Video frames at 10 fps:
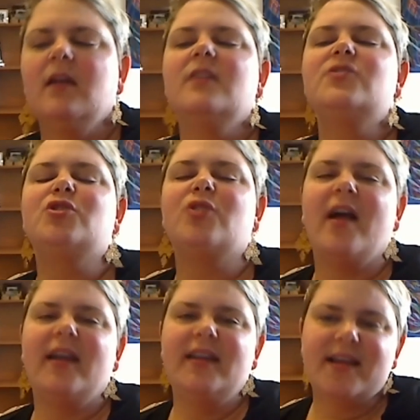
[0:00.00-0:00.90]

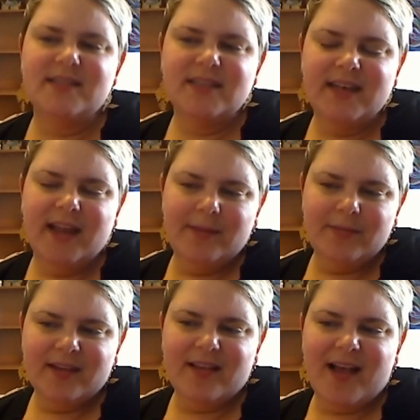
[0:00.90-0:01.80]
Try not to name
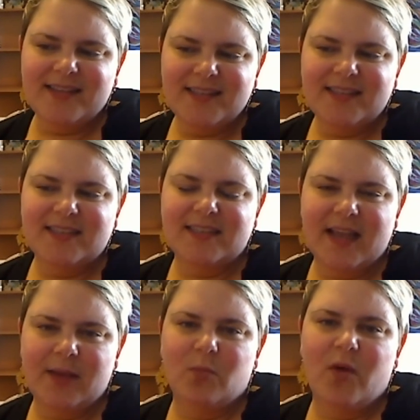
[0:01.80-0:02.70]
the classes the
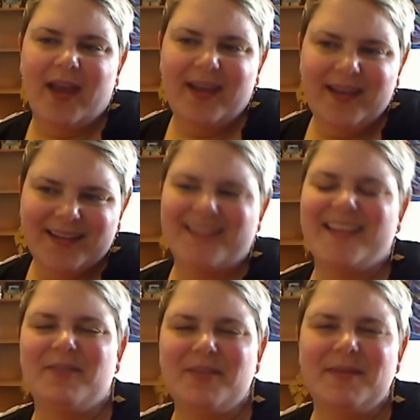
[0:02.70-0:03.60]
same way.
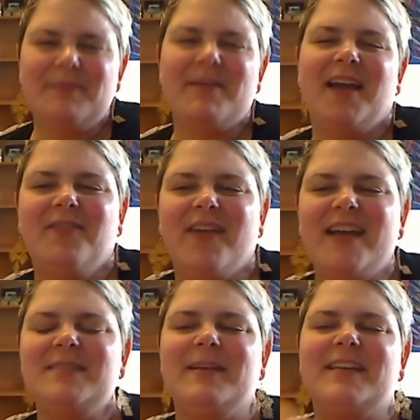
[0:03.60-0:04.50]
That would be my
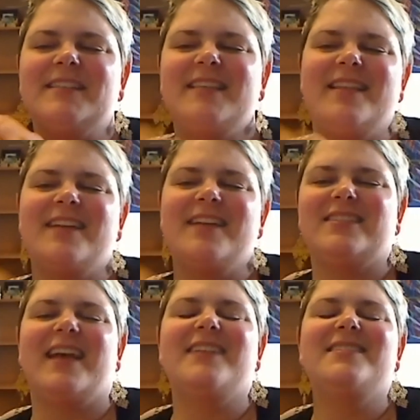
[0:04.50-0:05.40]
advice, because then that just
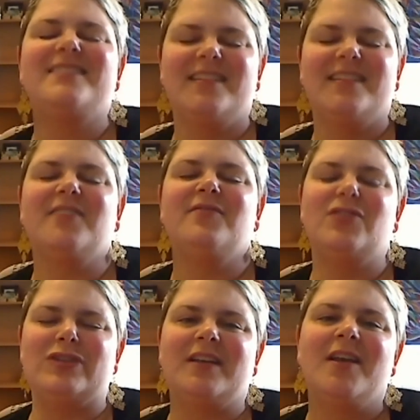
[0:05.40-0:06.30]
adds to the
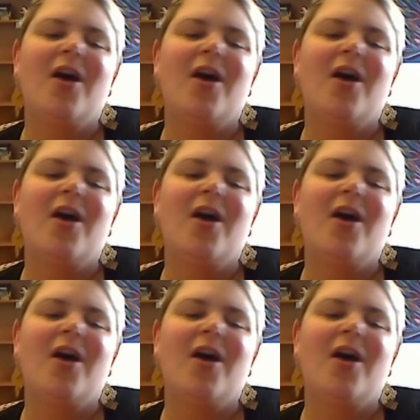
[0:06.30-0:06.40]
confusion.